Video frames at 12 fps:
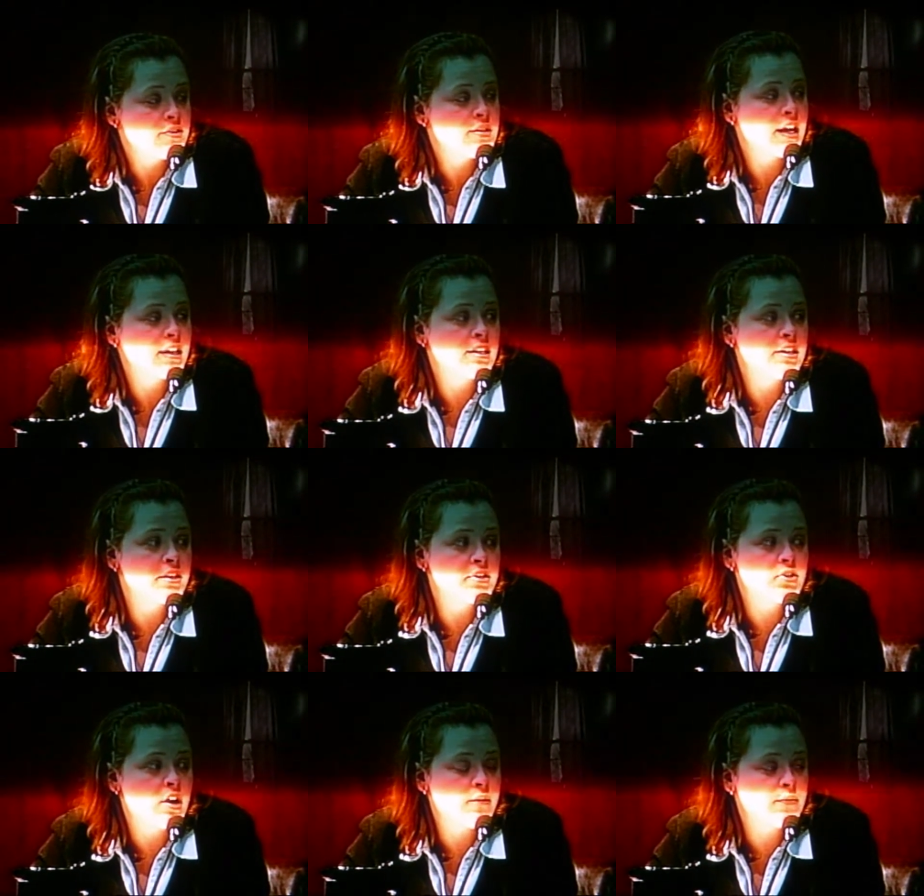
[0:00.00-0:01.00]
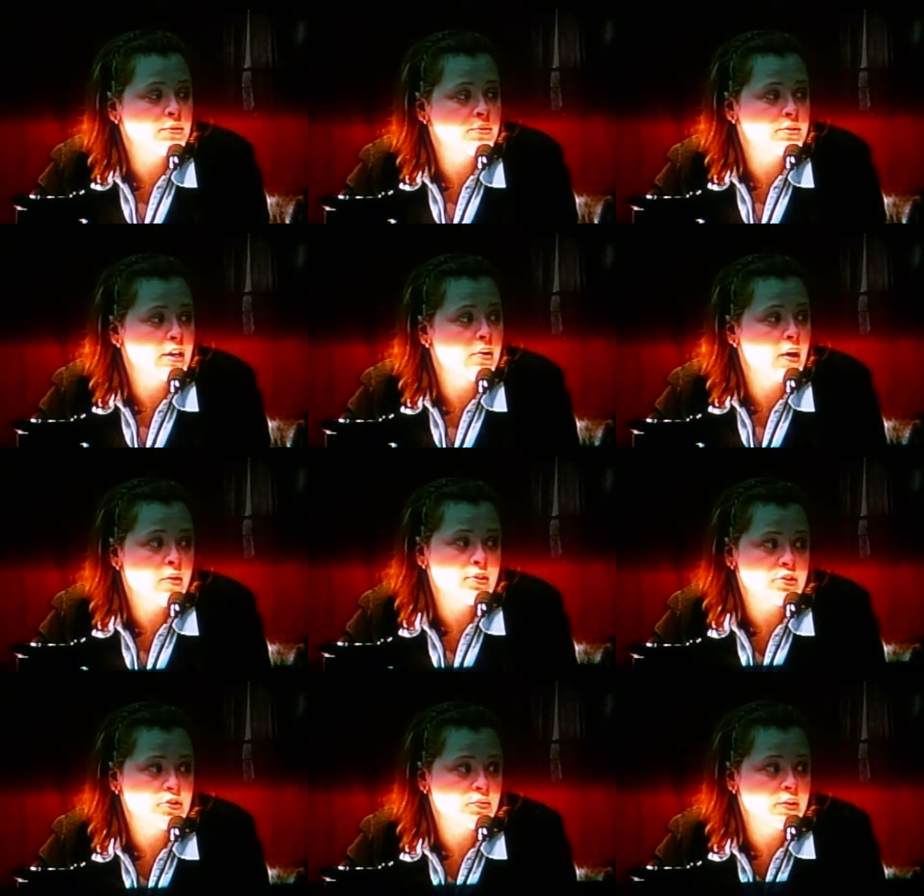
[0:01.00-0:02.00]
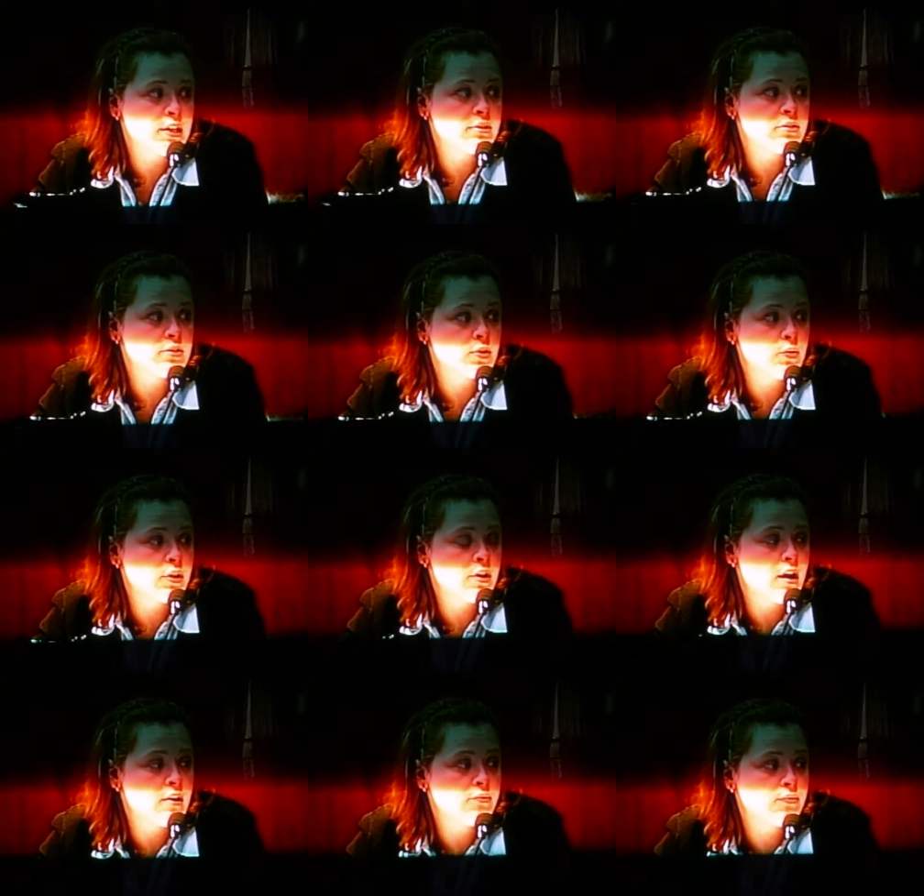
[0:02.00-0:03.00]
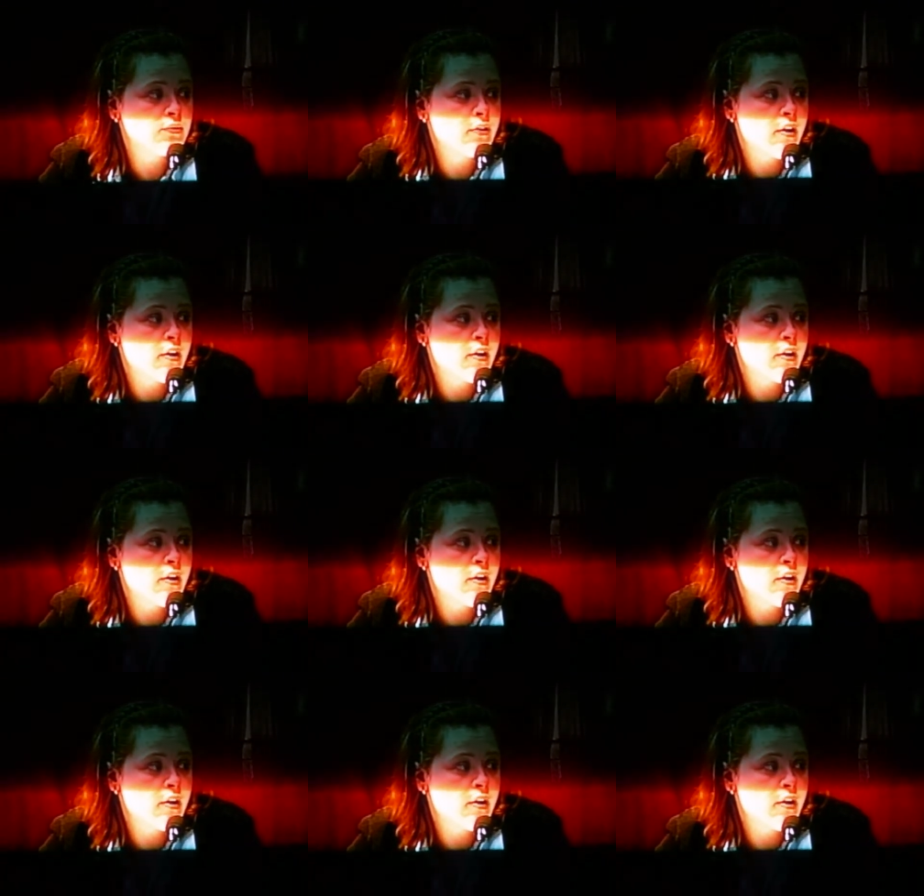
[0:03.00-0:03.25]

Is that going to get us officers out on the street soon enough?